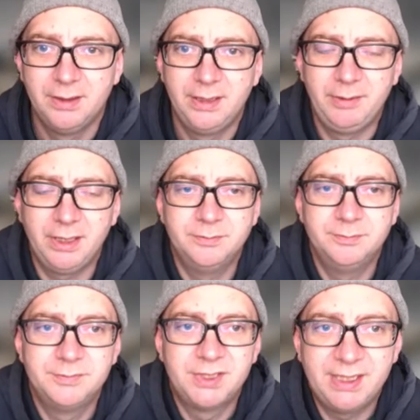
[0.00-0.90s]
There we go.
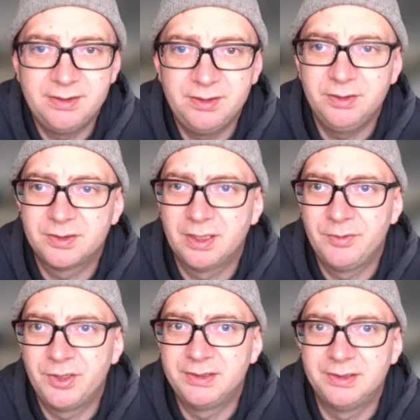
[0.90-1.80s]
Today's New York Times
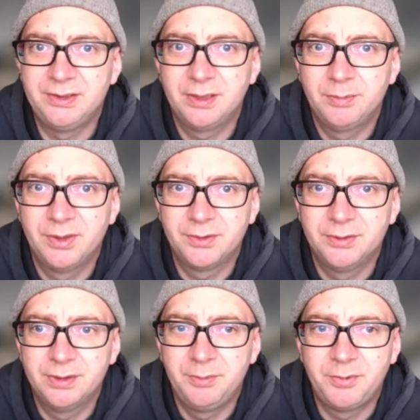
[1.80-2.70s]
Hard Sudoku puzzle.
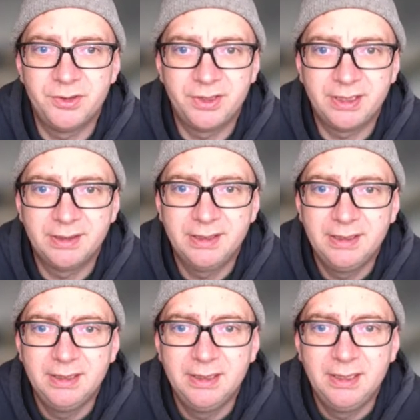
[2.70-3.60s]
I hope you enjoyed it.
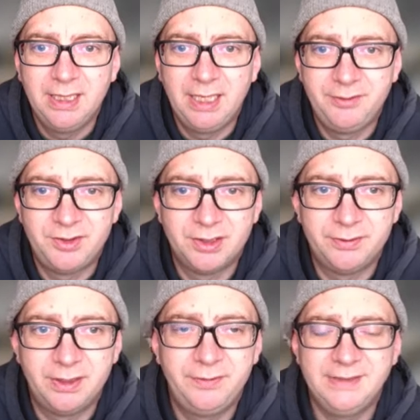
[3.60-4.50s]
Have yourself
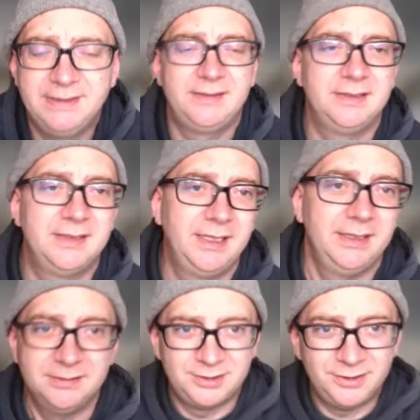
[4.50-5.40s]
a fantastic day.
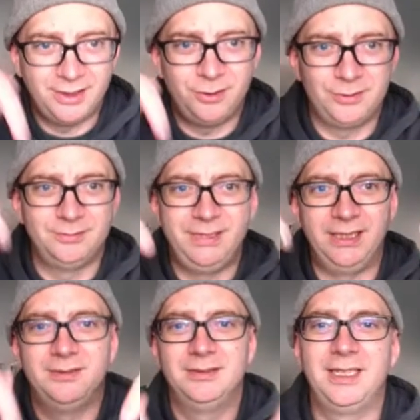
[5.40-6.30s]
Do the whole,
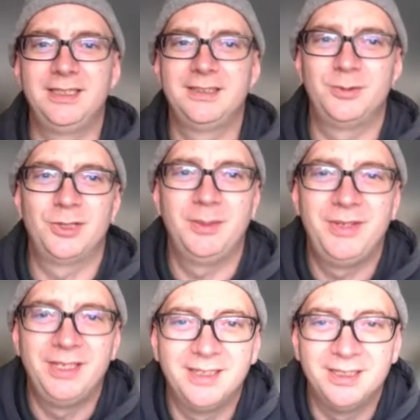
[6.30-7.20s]
like, subscribe
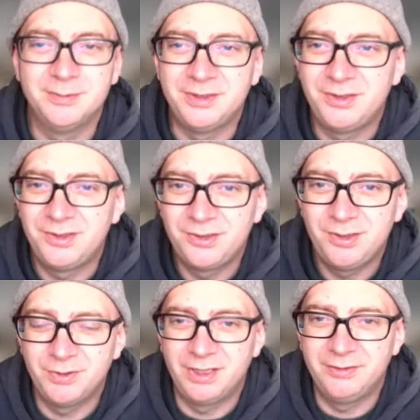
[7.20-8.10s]
thing. I will be
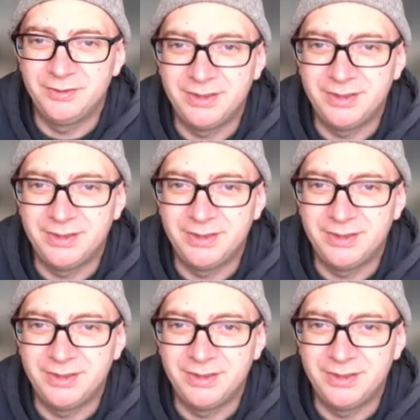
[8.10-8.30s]
super grateful if you